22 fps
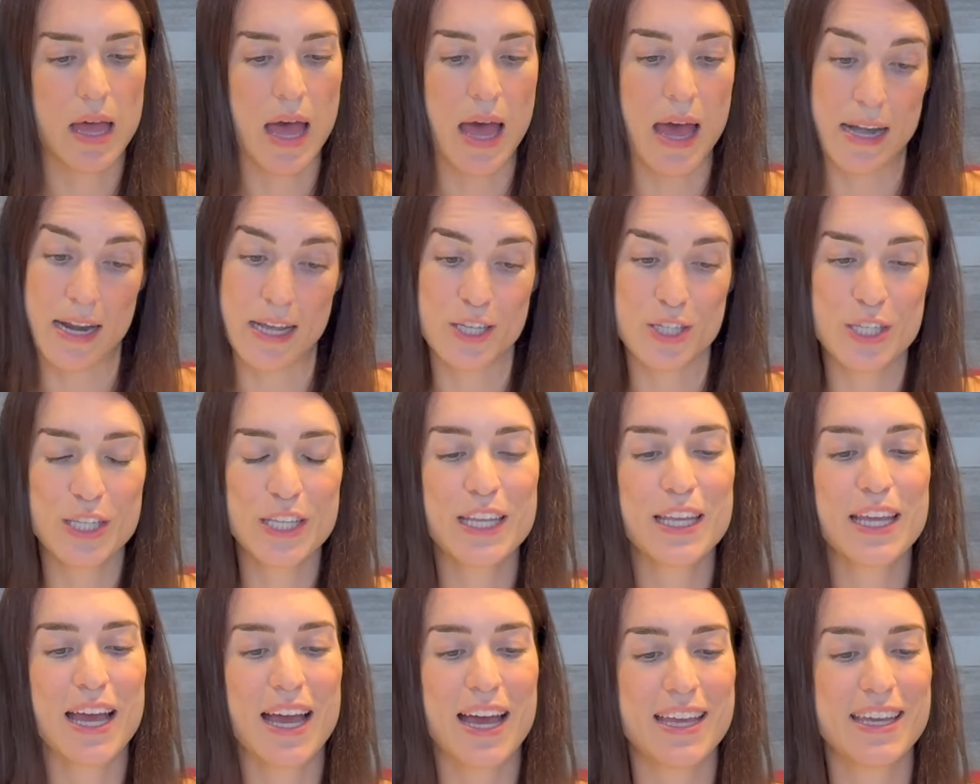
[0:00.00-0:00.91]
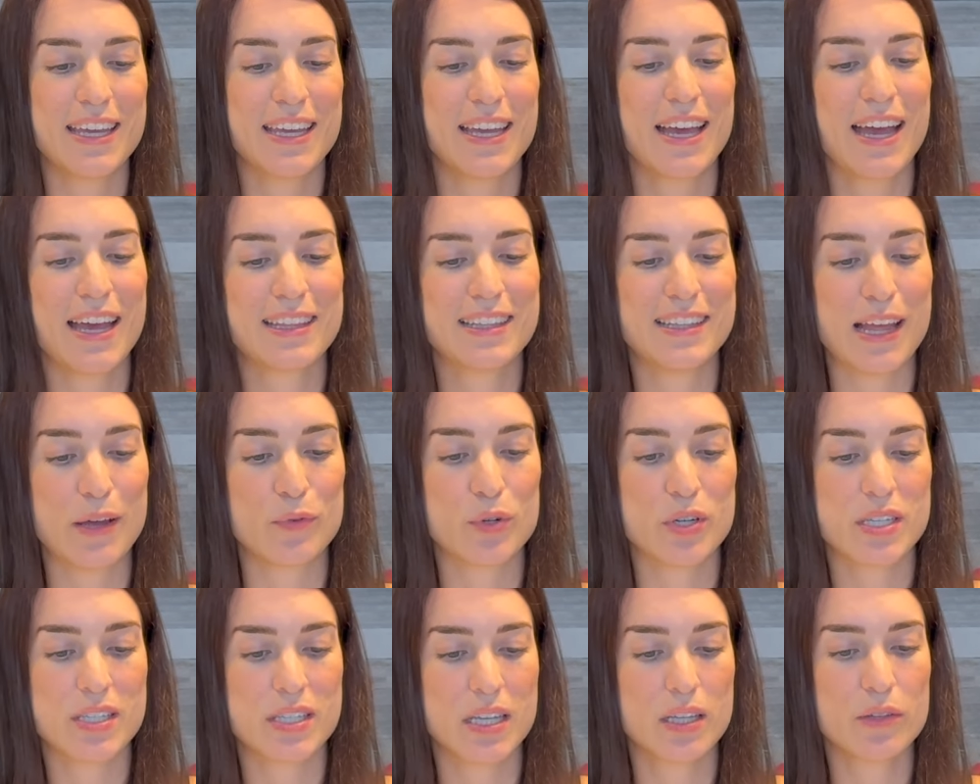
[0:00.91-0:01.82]
arachidi I had
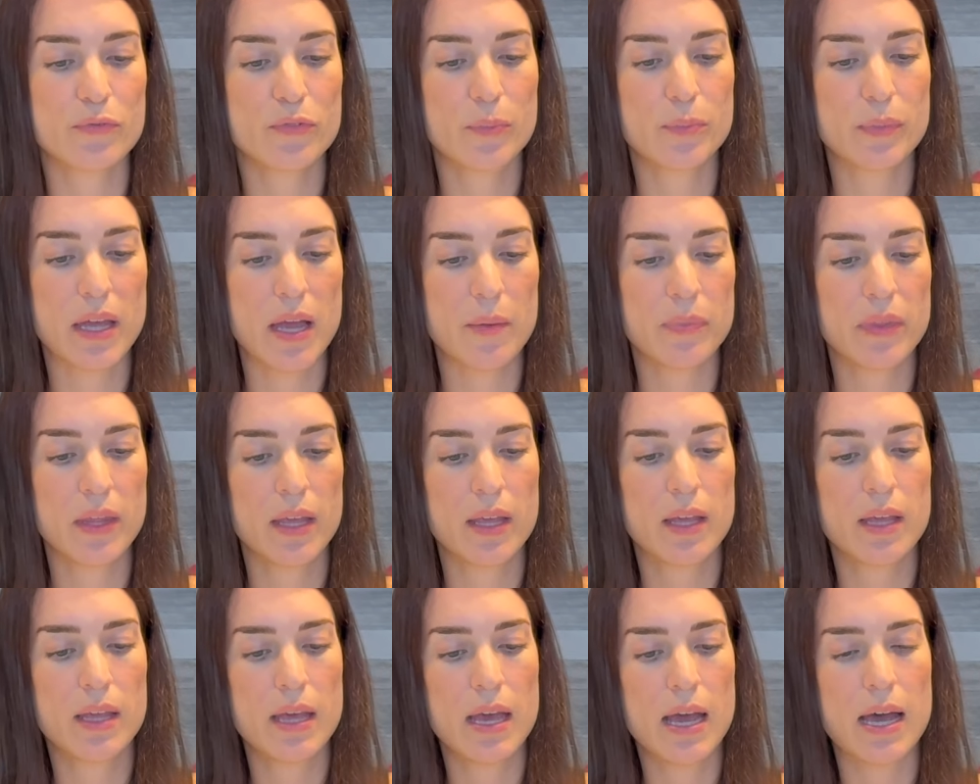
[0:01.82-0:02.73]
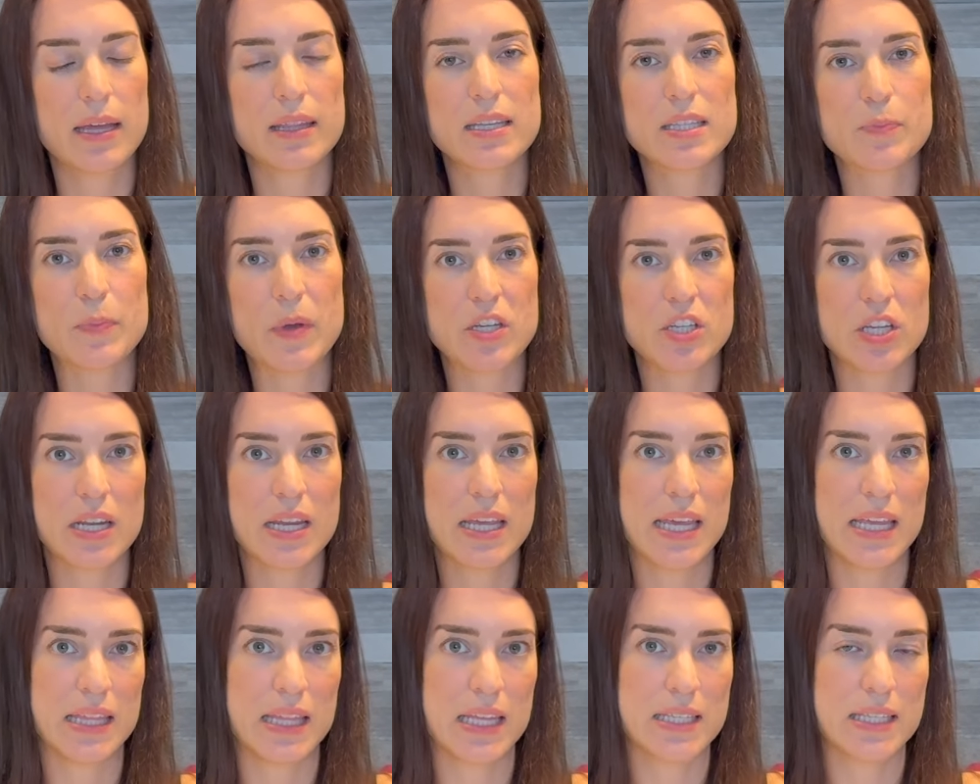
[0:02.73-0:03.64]
never seen from them, and especially
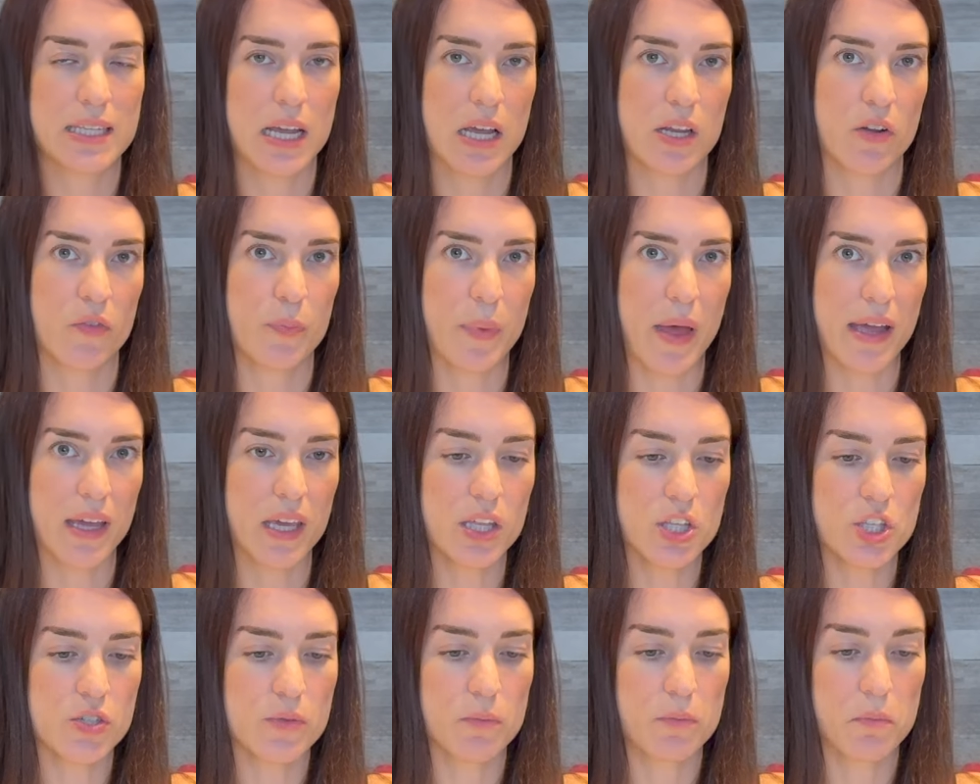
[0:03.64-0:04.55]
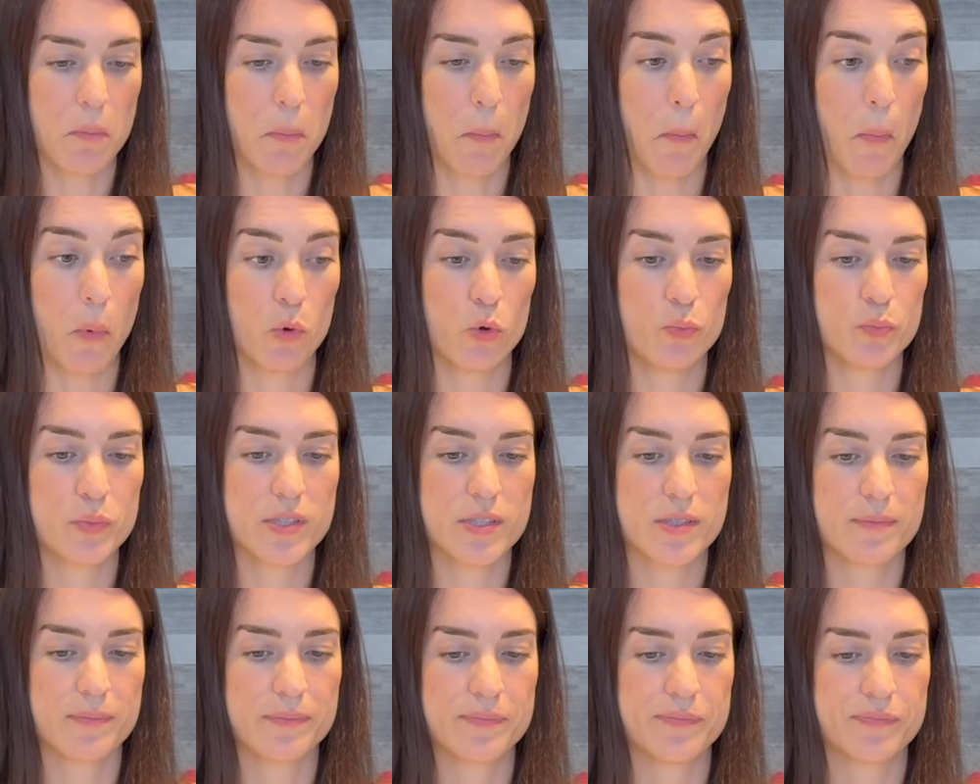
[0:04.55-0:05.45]
in this kind of package. Oops.